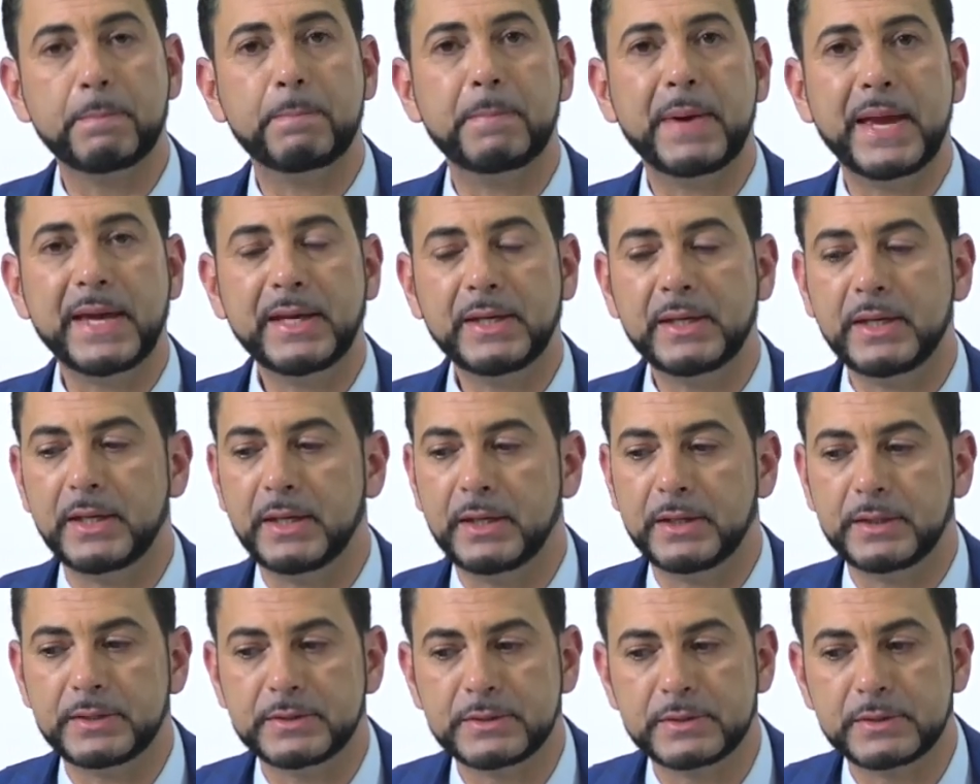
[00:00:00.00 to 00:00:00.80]

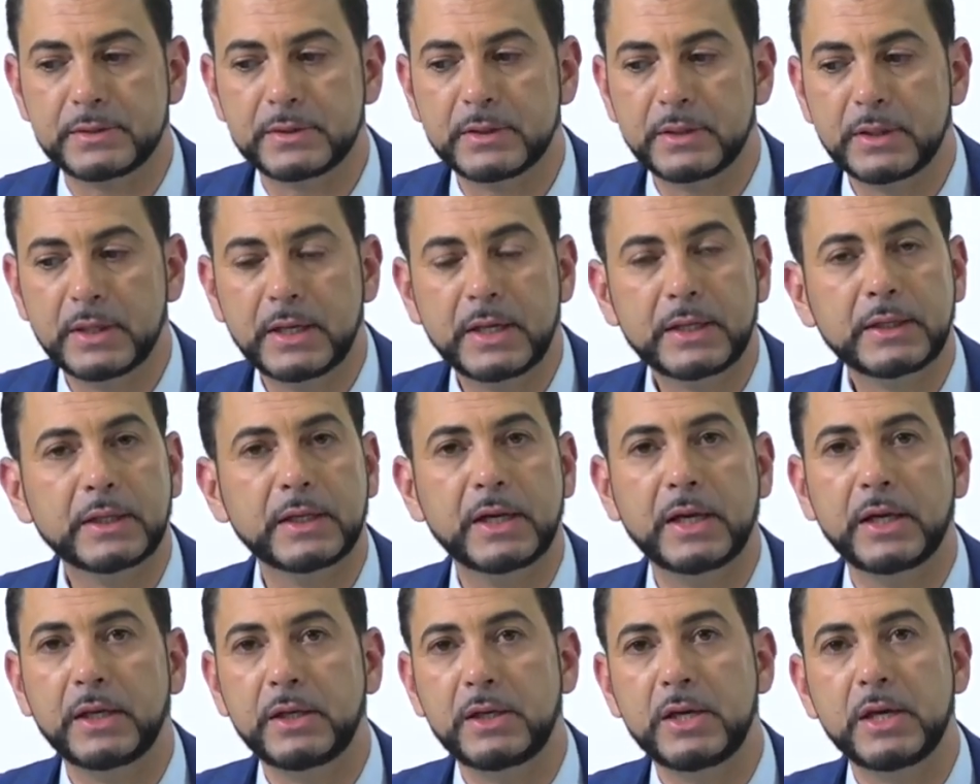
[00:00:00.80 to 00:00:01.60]
bankings,
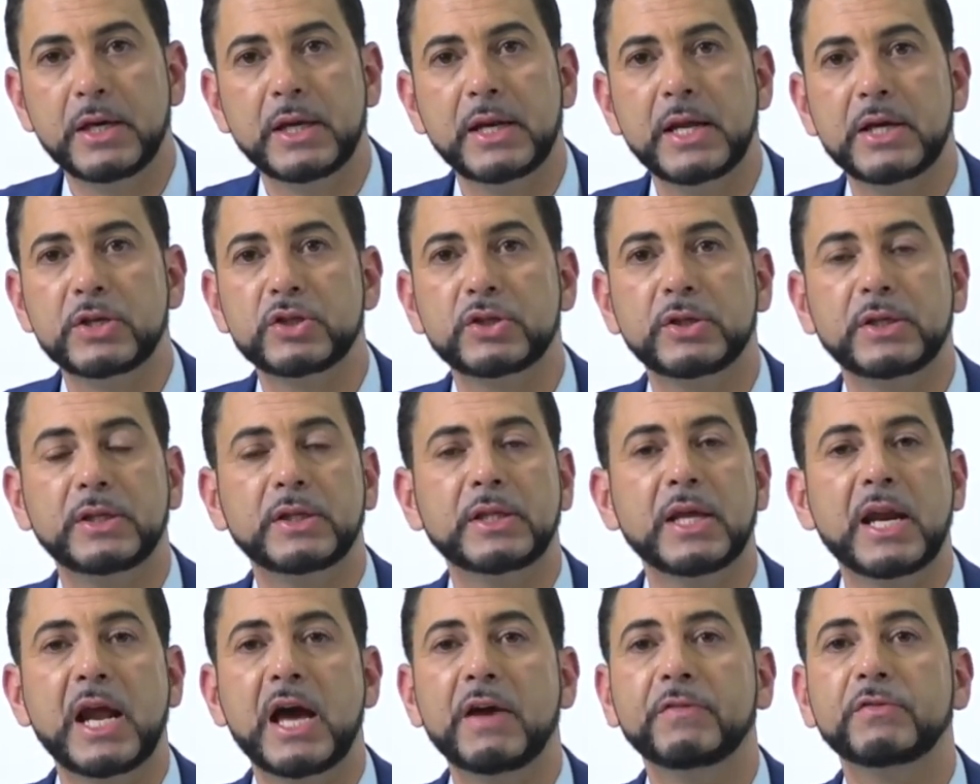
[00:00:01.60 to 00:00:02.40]
you
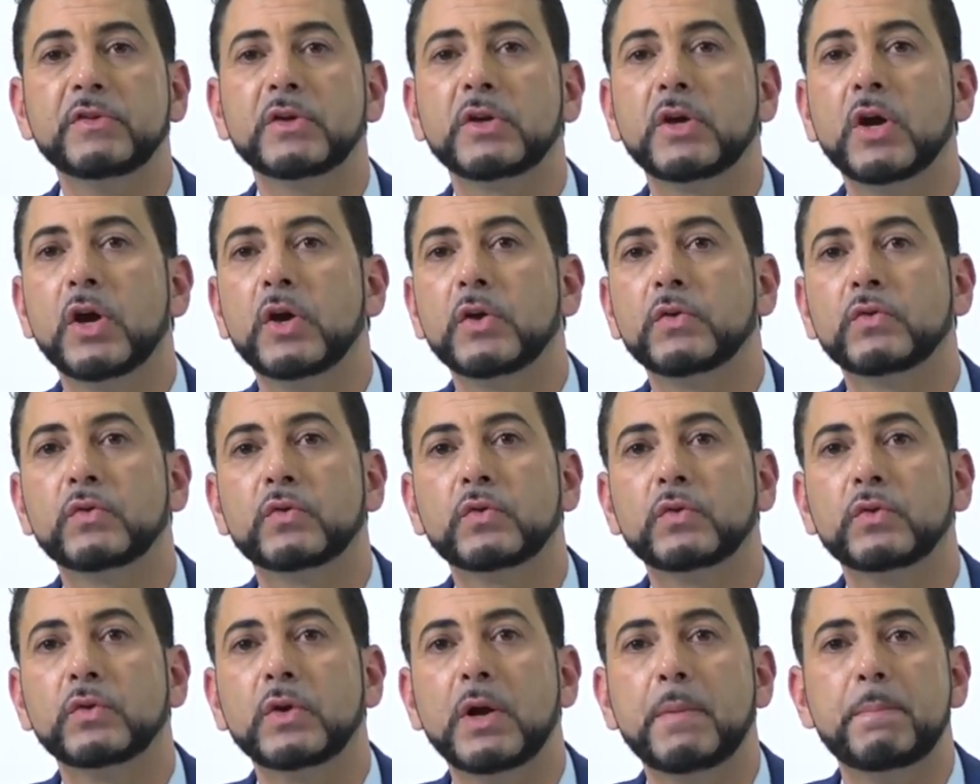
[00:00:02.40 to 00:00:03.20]
don't have to go
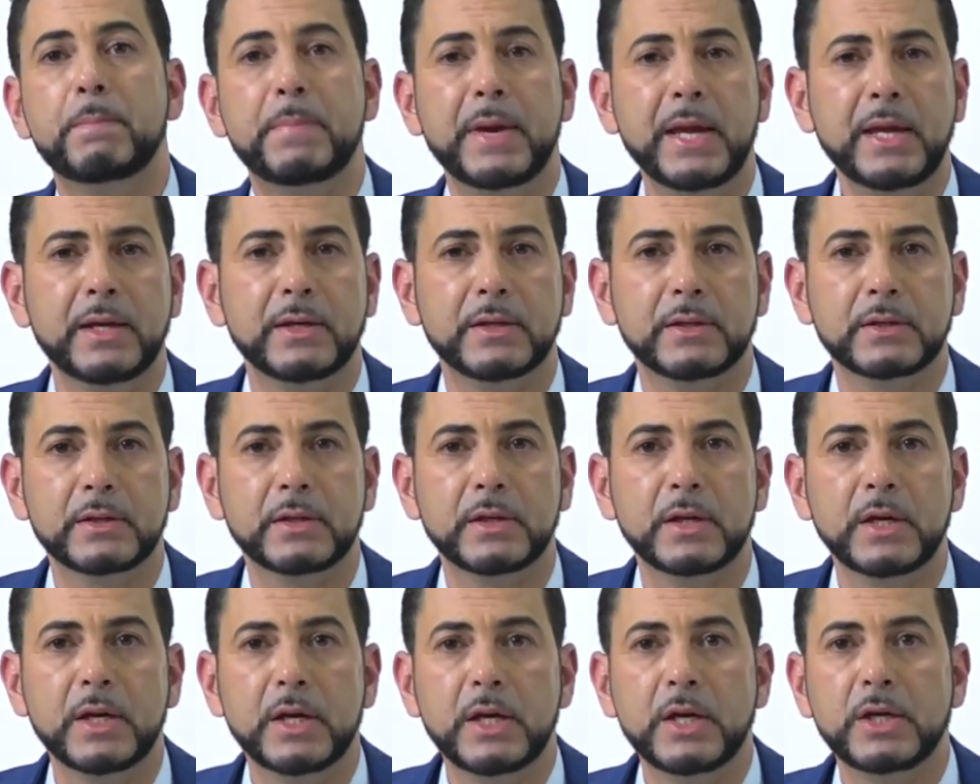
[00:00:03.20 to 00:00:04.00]
to a bank.
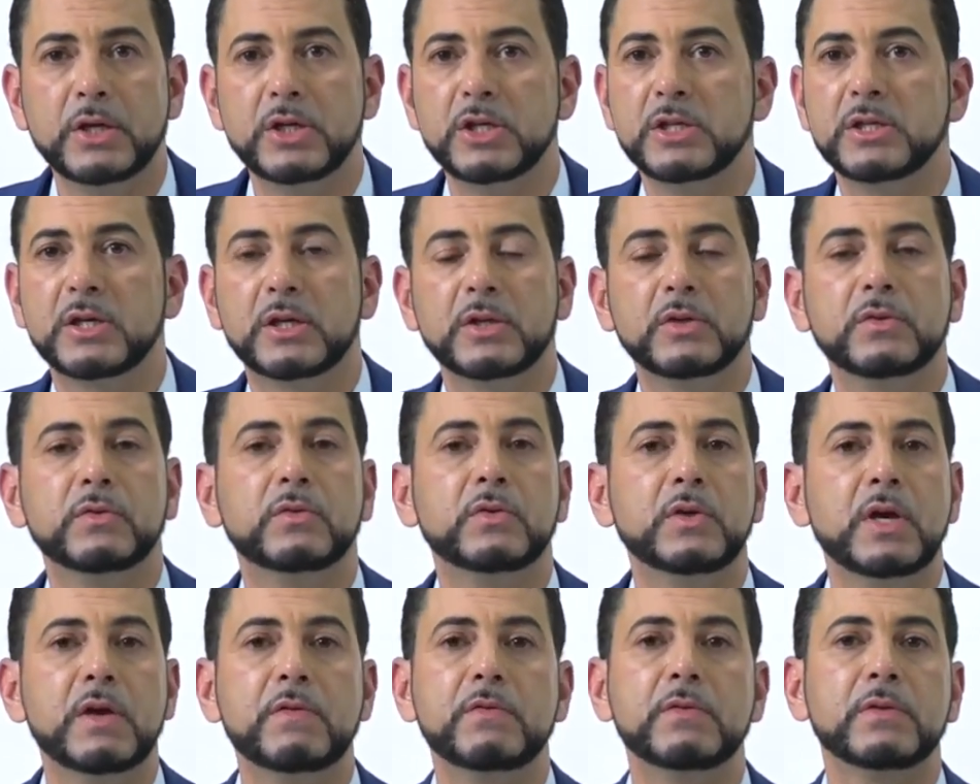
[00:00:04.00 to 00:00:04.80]
You can
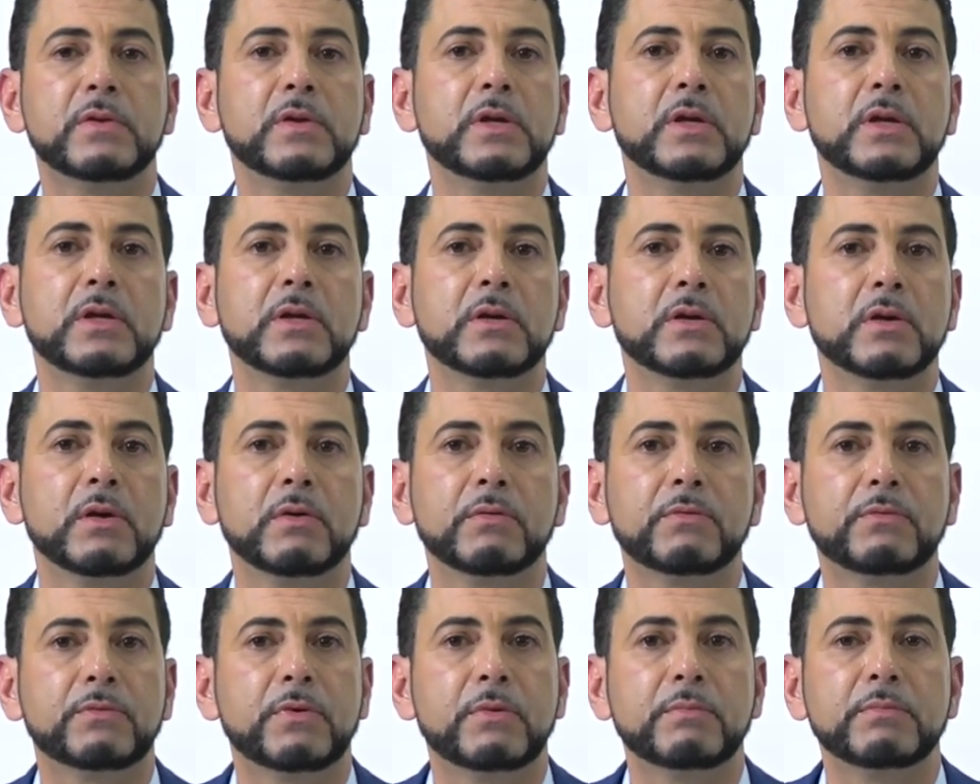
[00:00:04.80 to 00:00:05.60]
do everything
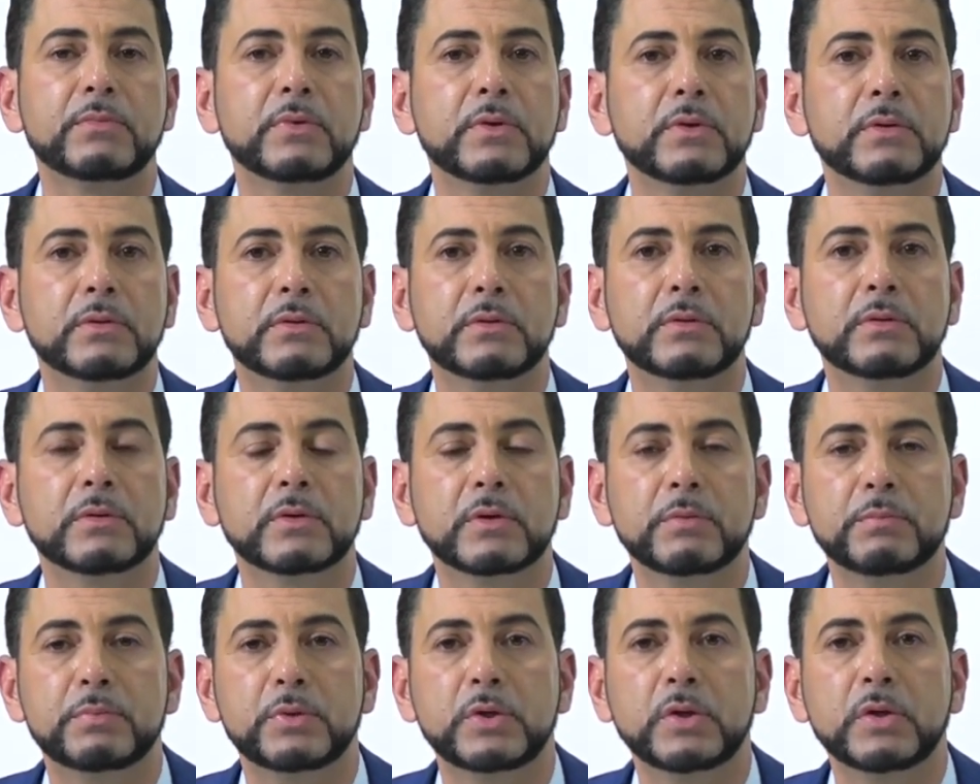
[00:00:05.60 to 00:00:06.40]
from your
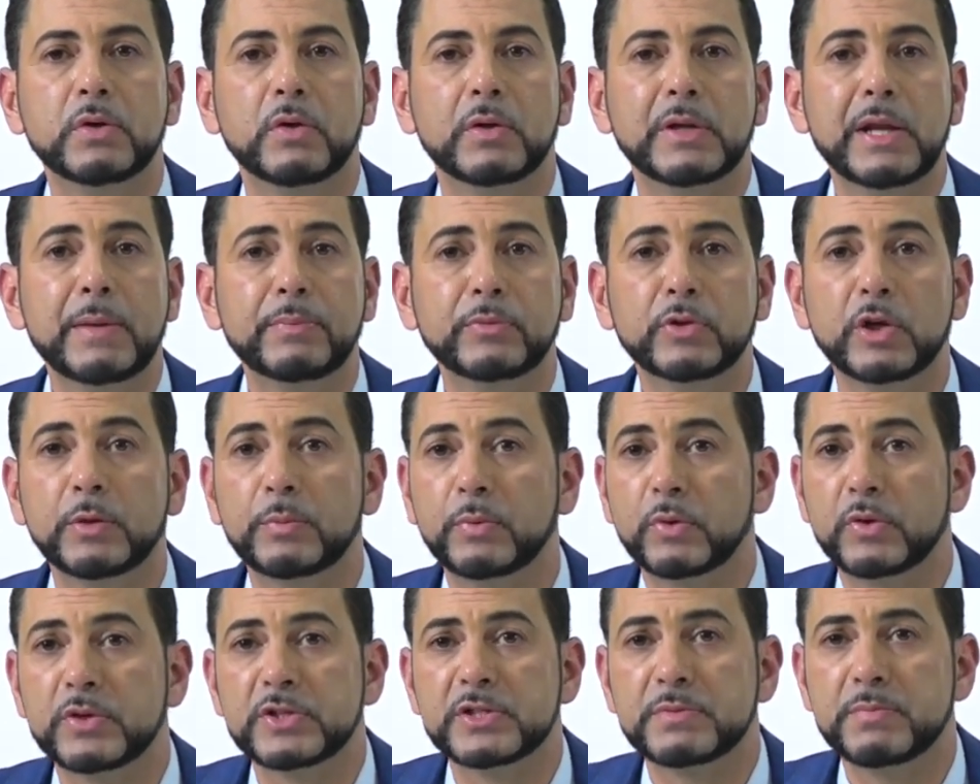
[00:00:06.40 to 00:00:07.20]
computer or laptop
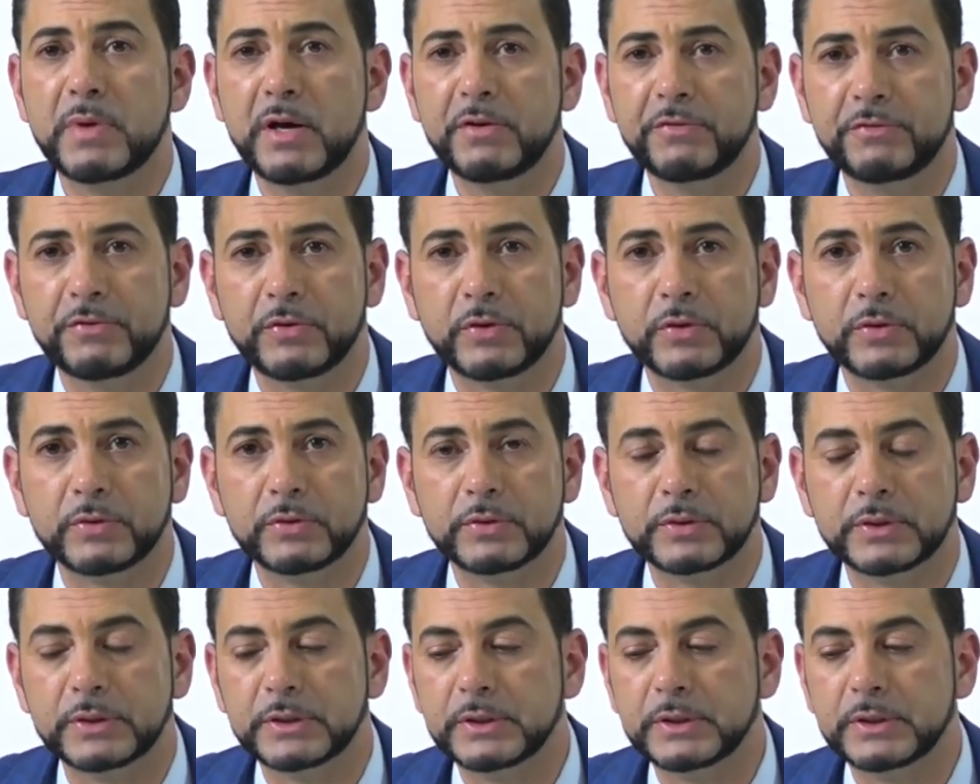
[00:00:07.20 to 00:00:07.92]
or a smartphone.